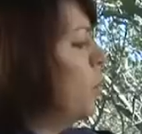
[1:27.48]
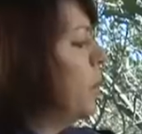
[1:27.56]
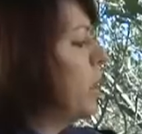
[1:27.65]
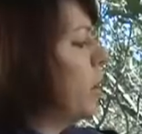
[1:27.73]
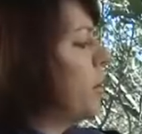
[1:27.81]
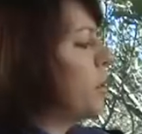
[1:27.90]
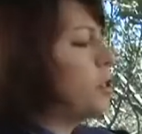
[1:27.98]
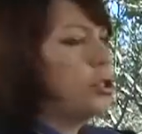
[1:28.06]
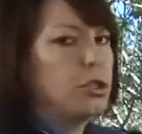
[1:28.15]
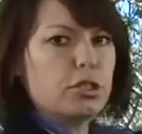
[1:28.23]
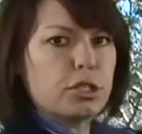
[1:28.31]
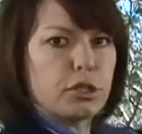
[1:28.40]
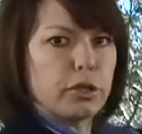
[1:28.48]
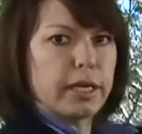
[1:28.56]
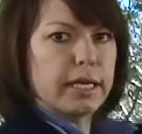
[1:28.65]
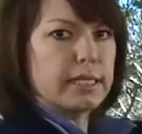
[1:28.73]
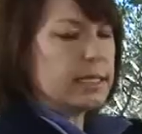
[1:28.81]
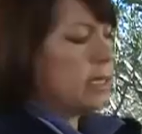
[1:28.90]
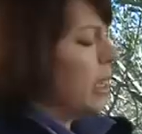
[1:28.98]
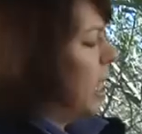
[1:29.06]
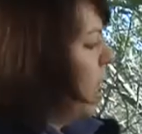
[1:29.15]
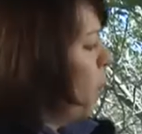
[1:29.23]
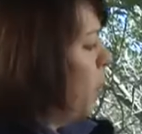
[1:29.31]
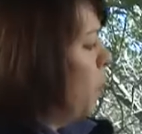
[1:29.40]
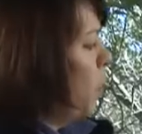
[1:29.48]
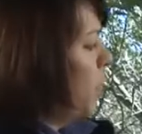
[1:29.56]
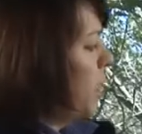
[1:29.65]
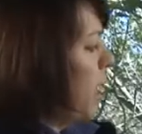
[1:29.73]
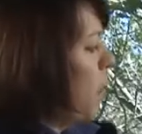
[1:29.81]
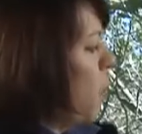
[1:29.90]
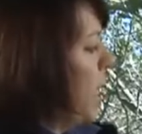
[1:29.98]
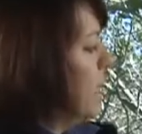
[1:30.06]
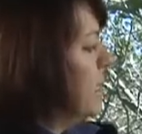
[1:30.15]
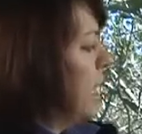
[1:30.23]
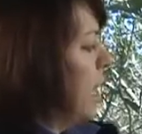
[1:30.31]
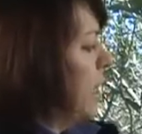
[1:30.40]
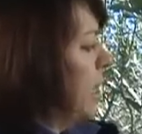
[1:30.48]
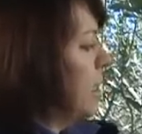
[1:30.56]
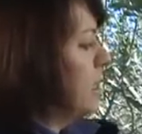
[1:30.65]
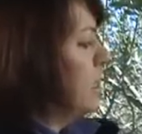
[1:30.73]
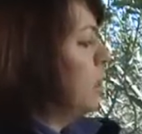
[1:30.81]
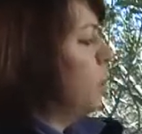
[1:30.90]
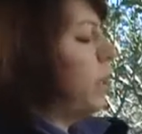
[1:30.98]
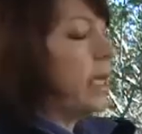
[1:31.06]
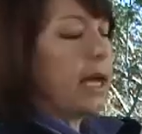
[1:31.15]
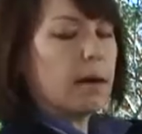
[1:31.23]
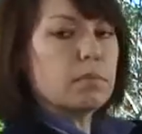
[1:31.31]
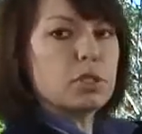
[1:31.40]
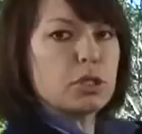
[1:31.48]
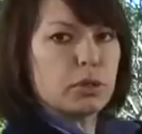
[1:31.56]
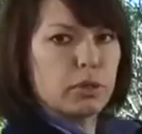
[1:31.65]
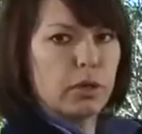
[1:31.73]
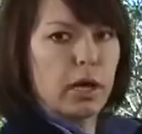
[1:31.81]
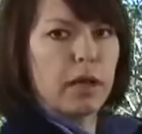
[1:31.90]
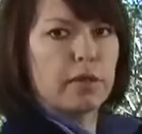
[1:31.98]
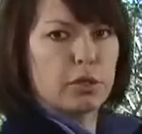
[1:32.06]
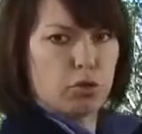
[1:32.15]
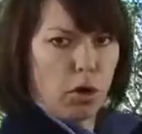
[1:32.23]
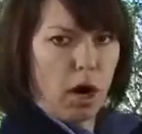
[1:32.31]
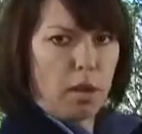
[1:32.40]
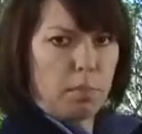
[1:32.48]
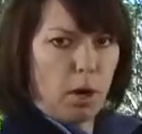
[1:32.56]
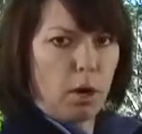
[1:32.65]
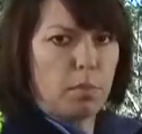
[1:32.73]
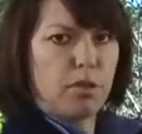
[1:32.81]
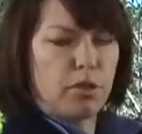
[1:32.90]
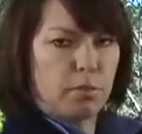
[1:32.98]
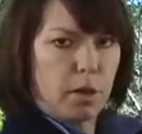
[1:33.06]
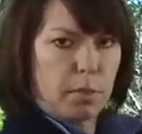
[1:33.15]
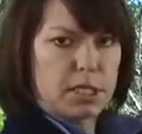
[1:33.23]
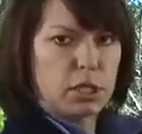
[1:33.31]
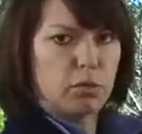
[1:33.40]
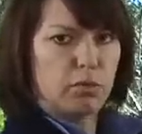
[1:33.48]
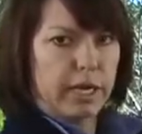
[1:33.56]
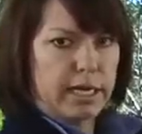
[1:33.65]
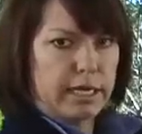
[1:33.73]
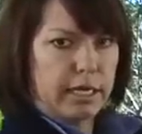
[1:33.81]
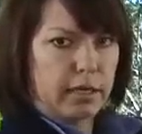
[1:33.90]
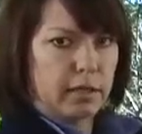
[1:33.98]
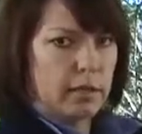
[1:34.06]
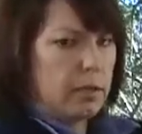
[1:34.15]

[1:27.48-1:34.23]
We go to the two degrees. We work our way down until we come to the dry bulb thermometer reading.